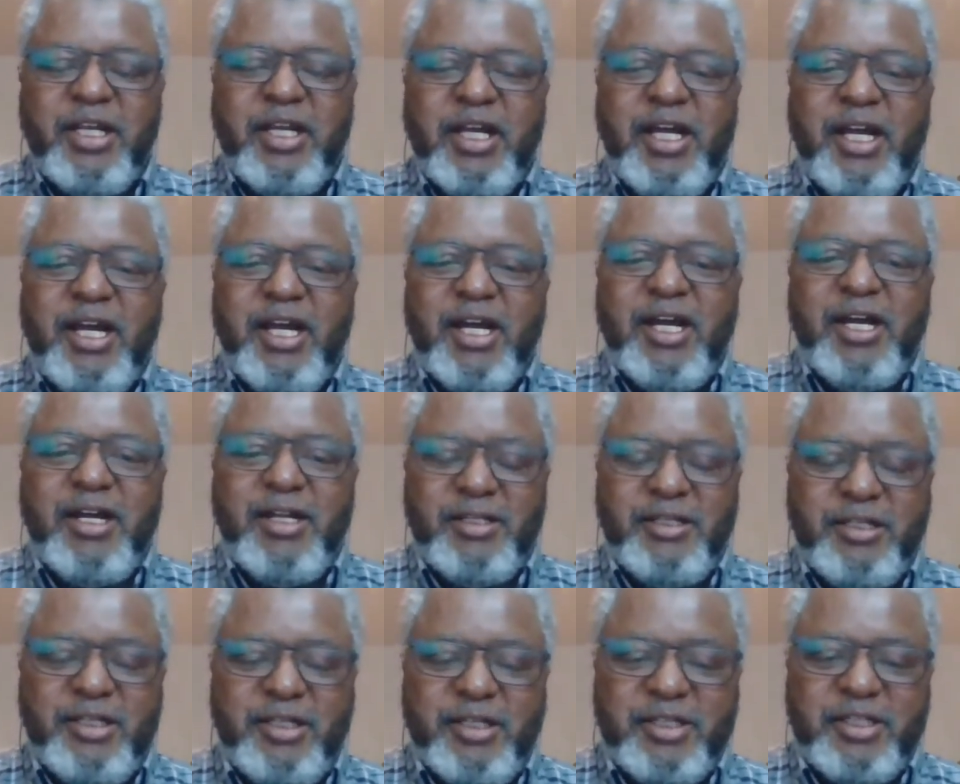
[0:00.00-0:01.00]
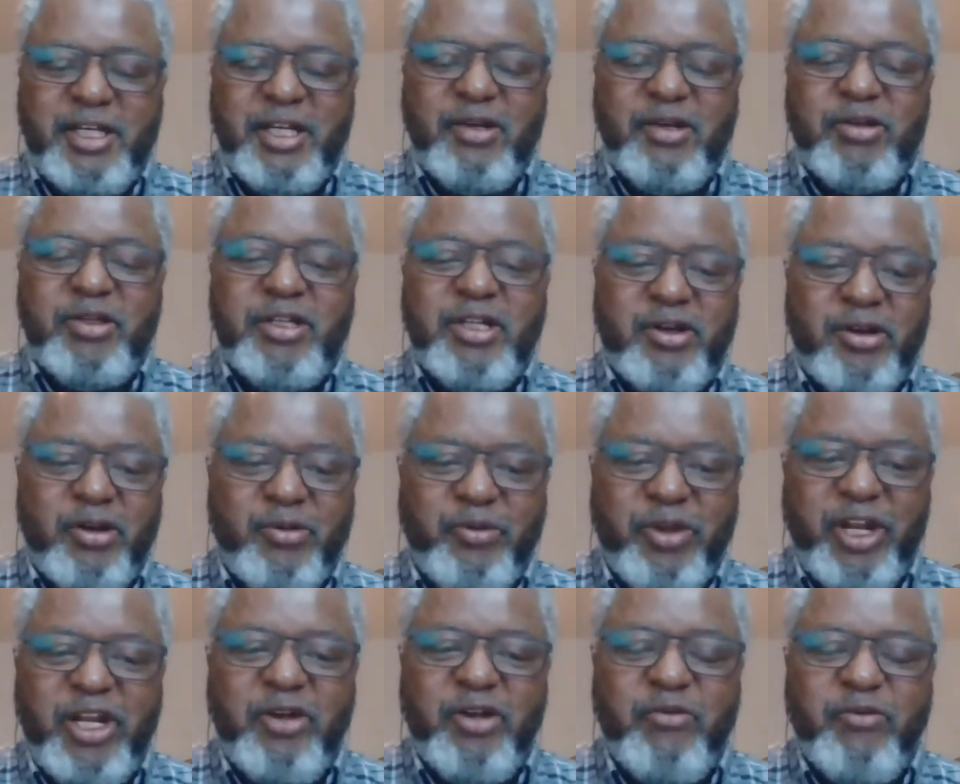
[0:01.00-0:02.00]
The
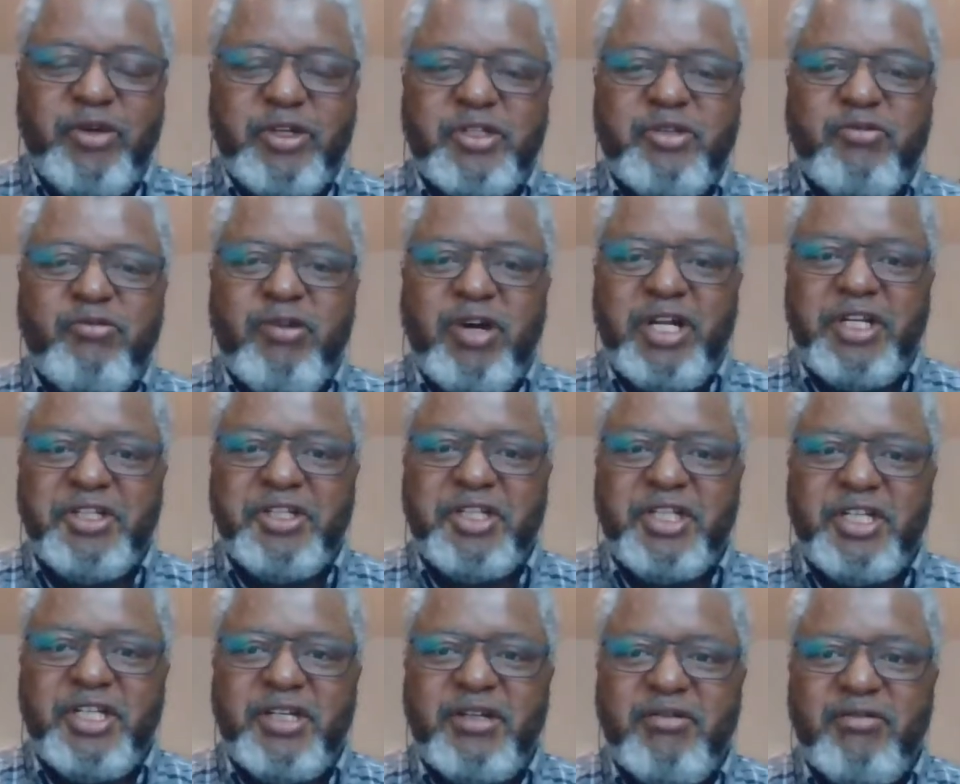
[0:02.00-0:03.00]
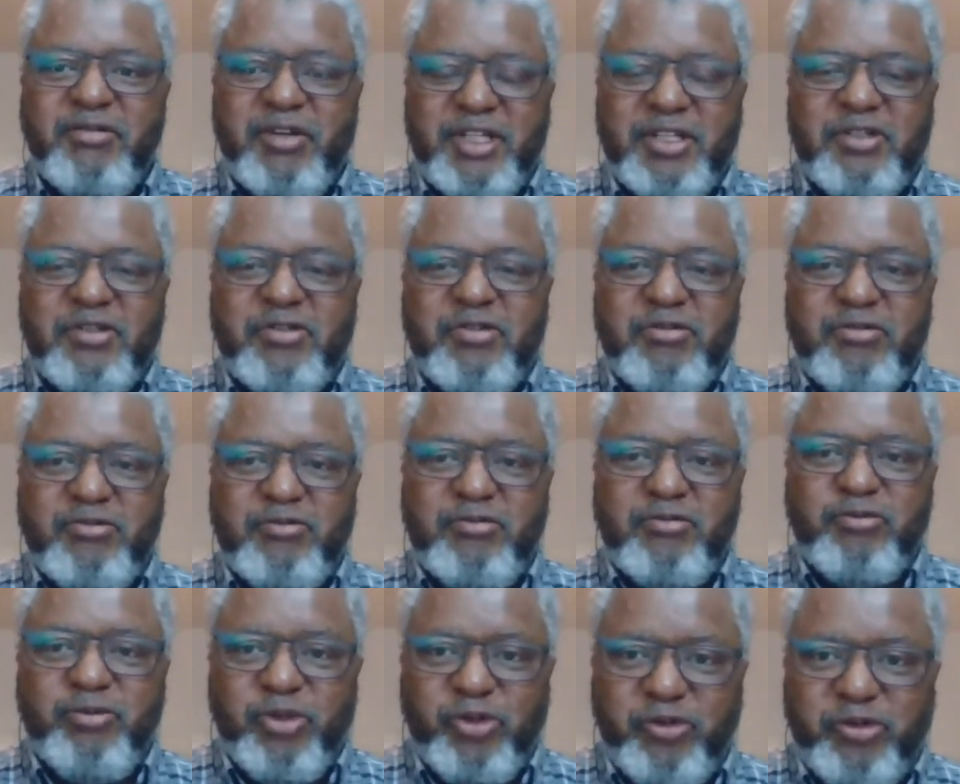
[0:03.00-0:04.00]
rebellion was quashed, was
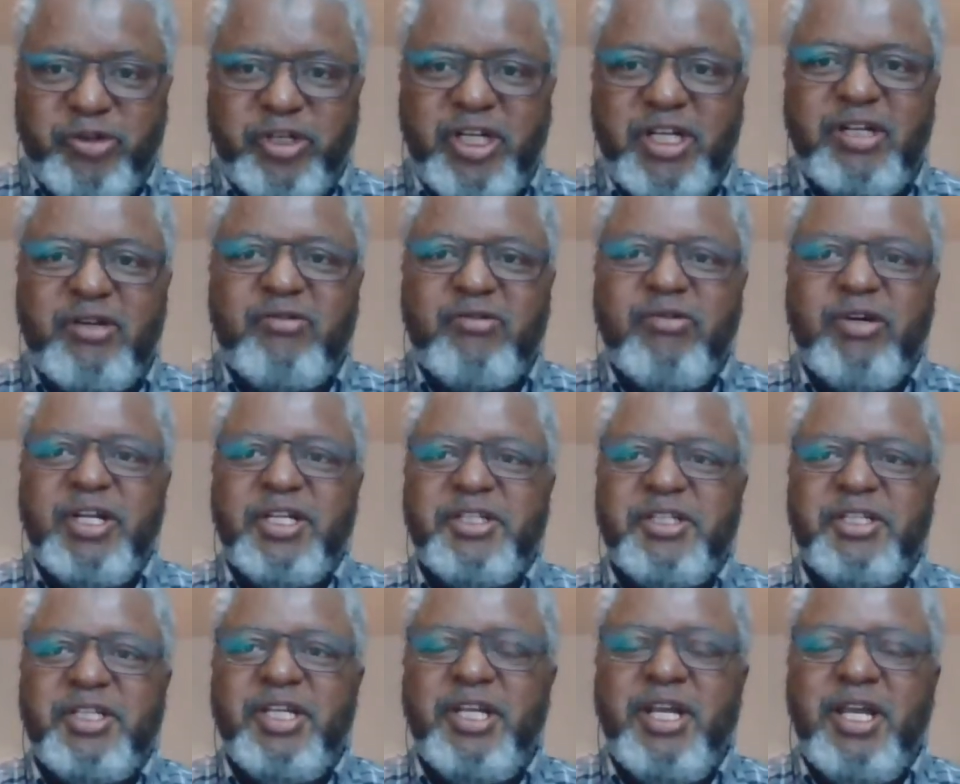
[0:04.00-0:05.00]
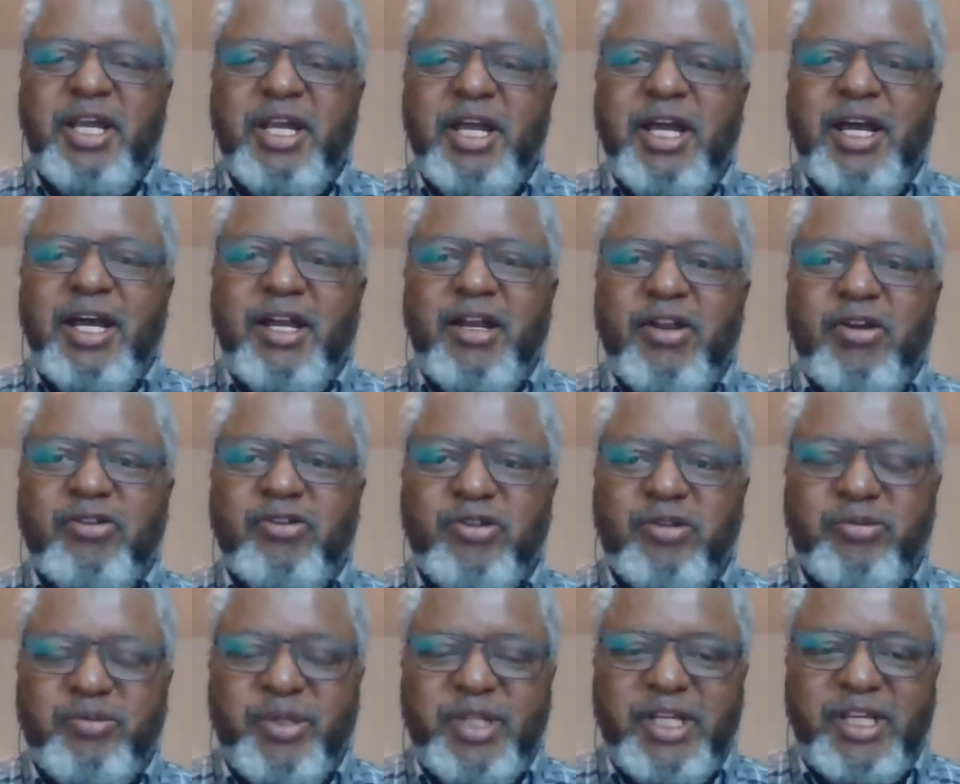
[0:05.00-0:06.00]
brutally quashed. A lot
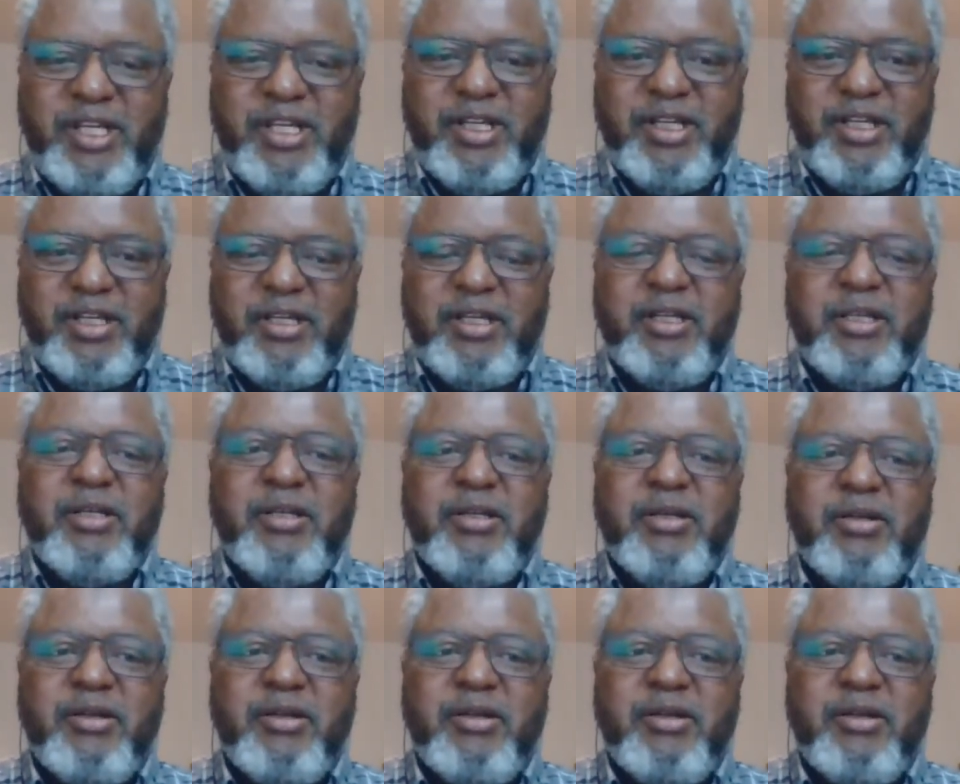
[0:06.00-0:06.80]
of the